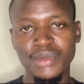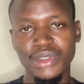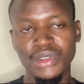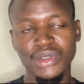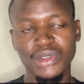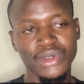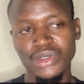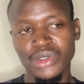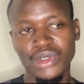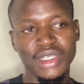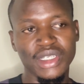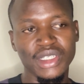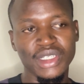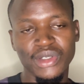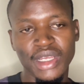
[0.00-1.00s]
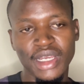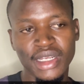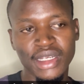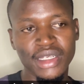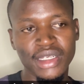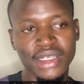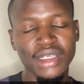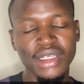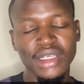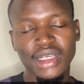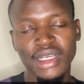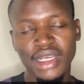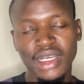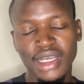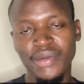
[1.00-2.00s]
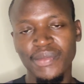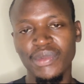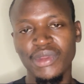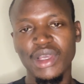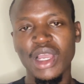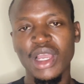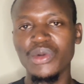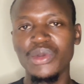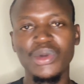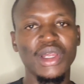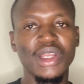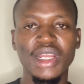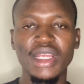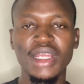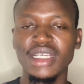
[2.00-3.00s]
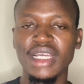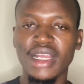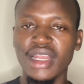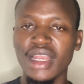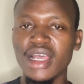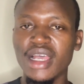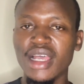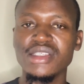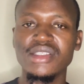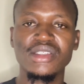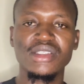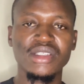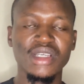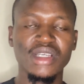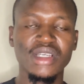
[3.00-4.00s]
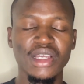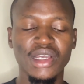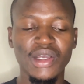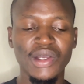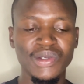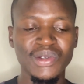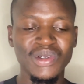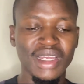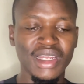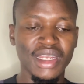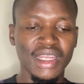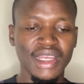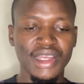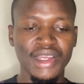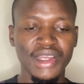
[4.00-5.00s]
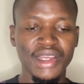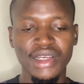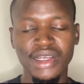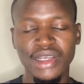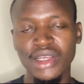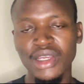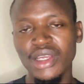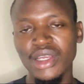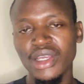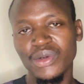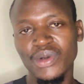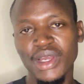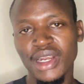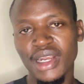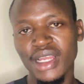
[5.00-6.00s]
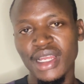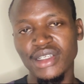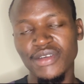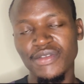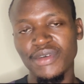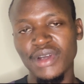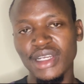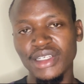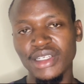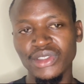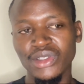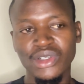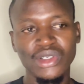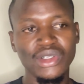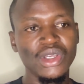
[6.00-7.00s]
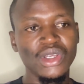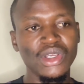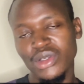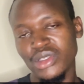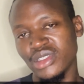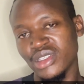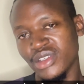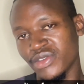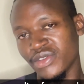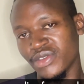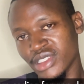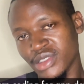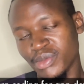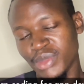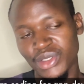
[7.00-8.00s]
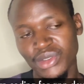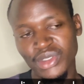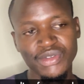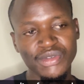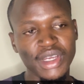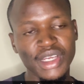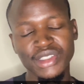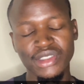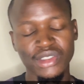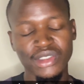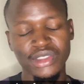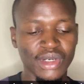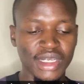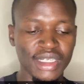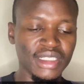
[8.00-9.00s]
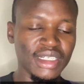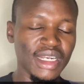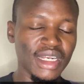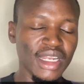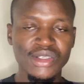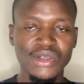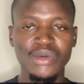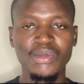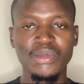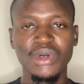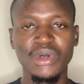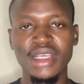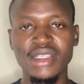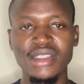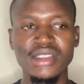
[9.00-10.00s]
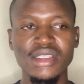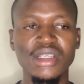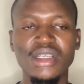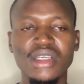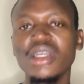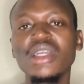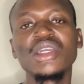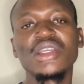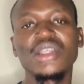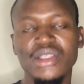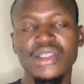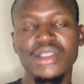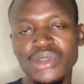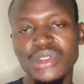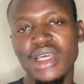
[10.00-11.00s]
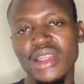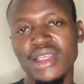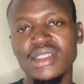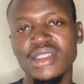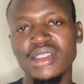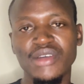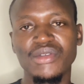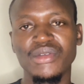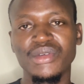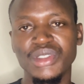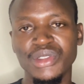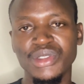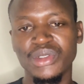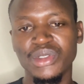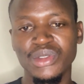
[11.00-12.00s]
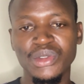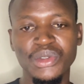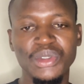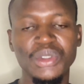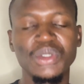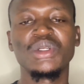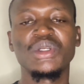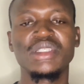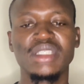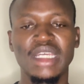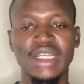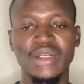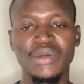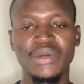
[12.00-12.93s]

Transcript: You also need to learn how you can write a class, how you can write a function, differences between functional and class components. Those are the stuff which you will start with.